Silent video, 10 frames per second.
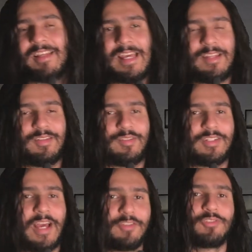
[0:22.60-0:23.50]
It's
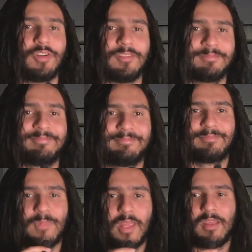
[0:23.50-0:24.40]
a nice shirt.
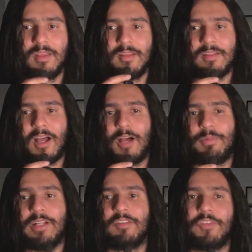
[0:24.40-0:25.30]

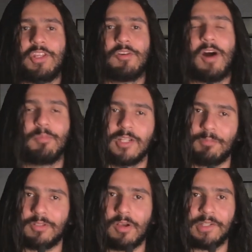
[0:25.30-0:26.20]
But in this video, I'm going
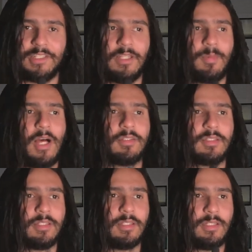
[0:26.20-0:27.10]
to be talking
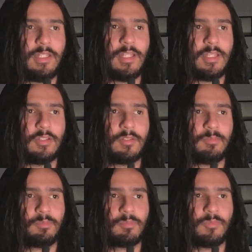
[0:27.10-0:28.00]
about the
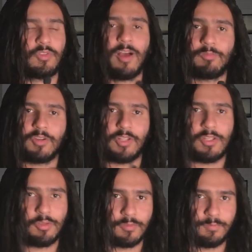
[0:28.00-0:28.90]
softwares I
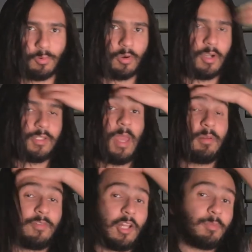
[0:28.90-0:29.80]
use for
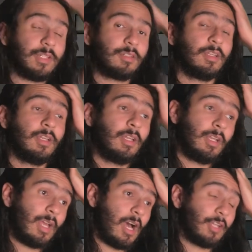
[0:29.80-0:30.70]
game development,
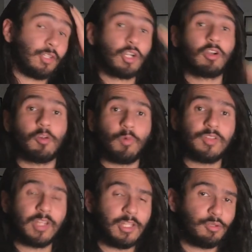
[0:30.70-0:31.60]
the current
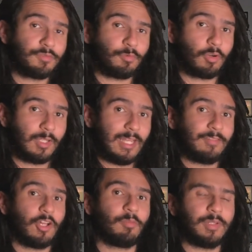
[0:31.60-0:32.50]
ones that I use for game
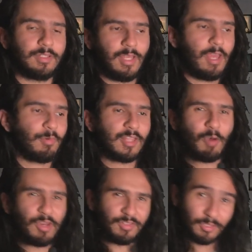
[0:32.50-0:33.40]
development. And
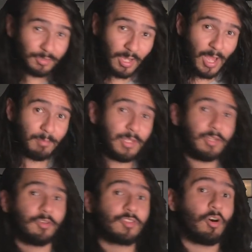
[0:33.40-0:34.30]
without wasting your time,
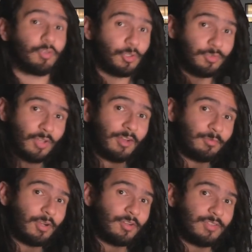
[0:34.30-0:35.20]
here's all those
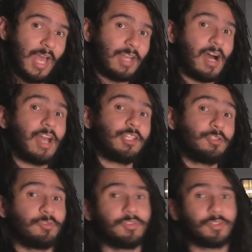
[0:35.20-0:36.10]
softwares that I
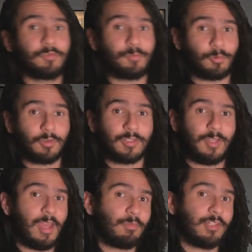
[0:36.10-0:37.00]
use for
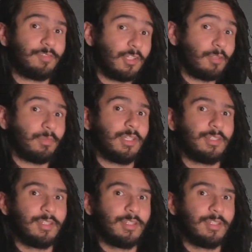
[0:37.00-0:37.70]
game development.